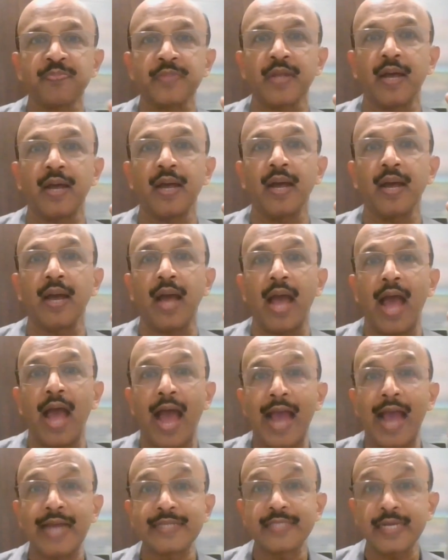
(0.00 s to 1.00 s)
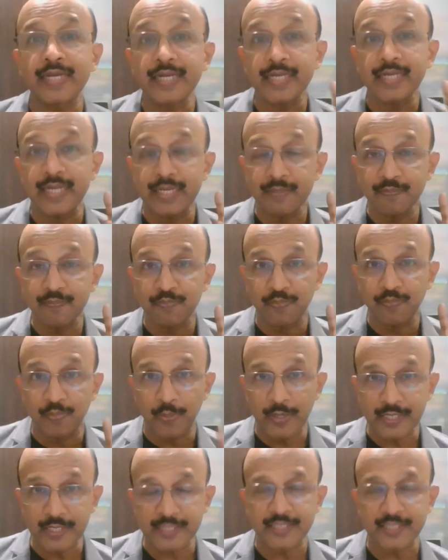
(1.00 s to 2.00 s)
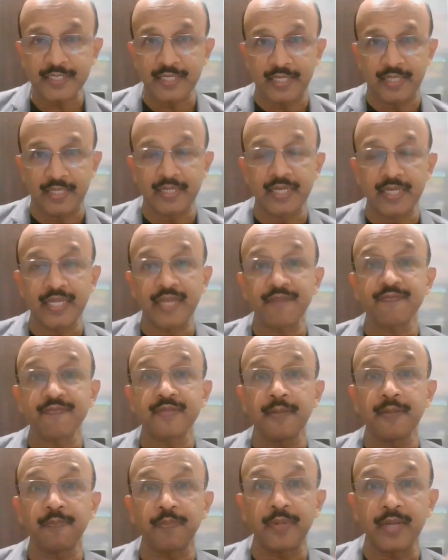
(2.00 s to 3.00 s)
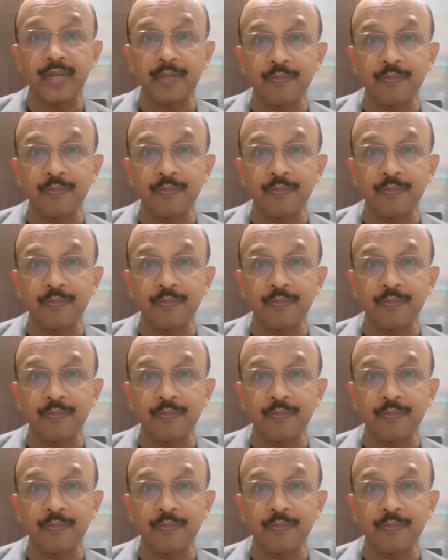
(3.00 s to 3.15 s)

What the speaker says: either in person if the